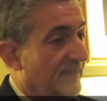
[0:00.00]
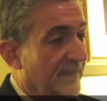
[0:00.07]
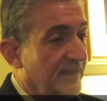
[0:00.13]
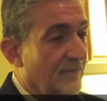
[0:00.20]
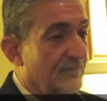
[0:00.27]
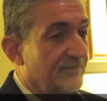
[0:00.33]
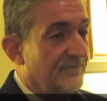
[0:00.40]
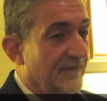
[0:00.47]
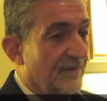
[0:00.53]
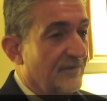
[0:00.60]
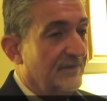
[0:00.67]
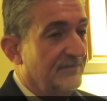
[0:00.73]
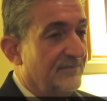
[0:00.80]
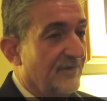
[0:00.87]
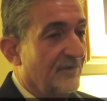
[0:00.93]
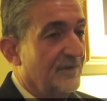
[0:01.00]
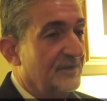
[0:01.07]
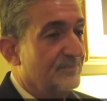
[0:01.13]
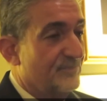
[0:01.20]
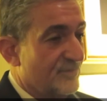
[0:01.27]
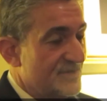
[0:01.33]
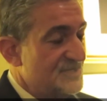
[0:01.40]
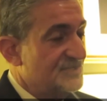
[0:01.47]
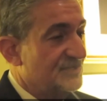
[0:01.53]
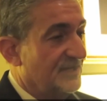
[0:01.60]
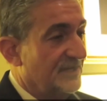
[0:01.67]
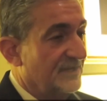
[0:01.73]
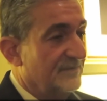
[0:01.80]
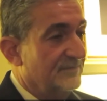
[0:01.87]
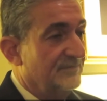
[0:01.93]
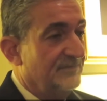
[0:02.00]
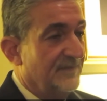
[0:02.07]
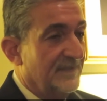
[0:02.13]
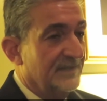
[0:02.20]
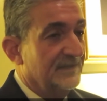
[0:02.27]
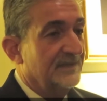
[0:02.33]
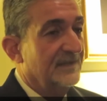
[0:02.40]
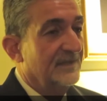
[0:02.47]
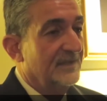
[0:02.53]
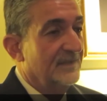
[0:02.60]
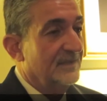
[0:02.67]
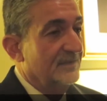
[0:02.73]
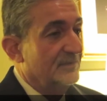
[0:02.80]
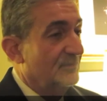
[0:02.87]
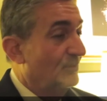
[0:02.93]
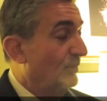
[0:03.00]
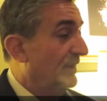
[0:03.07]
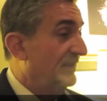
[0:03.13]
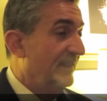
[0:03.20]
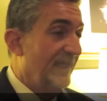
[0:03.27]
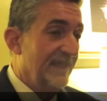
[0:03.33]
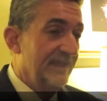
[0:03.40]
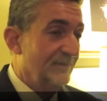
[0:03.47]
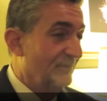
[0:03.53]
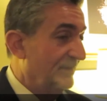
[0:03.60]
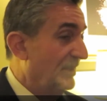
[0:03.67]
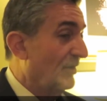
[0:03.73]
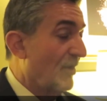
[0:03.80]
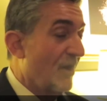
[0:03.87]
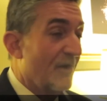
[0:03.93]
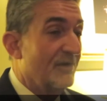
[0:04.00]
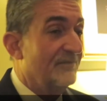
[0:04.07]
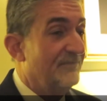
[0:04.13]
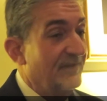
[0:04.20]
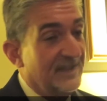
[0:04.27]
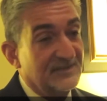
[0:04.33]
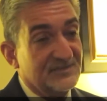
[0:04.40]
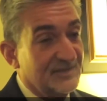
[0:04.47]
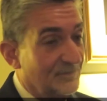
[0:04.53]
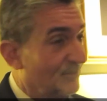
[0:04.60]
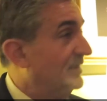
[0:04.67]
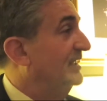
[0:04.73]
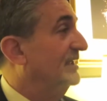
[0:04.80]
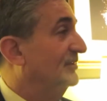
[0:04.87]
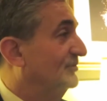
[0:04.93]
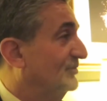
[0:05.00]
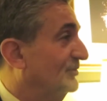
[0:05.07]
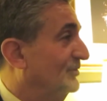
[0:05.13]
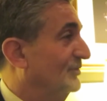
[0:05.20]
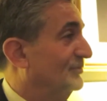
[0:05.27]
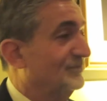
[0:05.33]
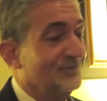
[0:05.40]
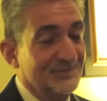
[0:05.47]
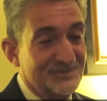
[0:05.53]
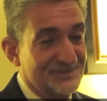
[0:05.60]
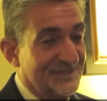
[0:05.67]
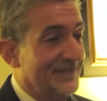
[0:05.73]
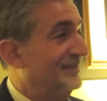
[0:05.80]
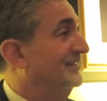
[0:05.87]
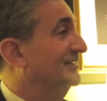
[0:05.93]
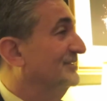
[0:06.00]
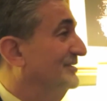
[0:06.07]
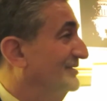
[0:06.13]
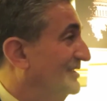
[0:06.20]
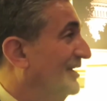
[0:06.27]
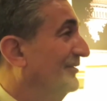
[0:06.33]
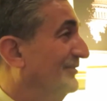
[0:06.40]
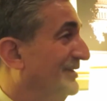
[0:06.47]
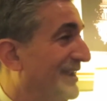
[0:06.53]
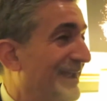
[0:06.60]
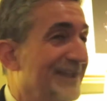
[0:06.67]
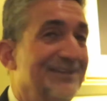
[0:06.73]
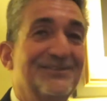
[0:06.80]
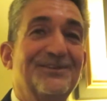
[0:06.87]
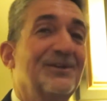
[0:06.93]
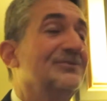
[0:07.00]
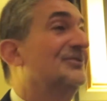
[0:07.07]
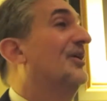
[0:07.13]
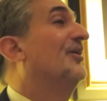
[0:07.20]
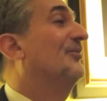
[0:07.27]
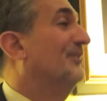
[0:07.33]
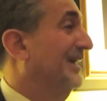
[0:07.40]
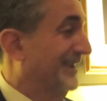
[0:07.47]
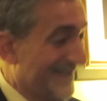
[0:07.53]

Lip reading: They are very, very appreciative, and when there are events and we introduce and we say, this is Elvin Hayes, he goes, oh my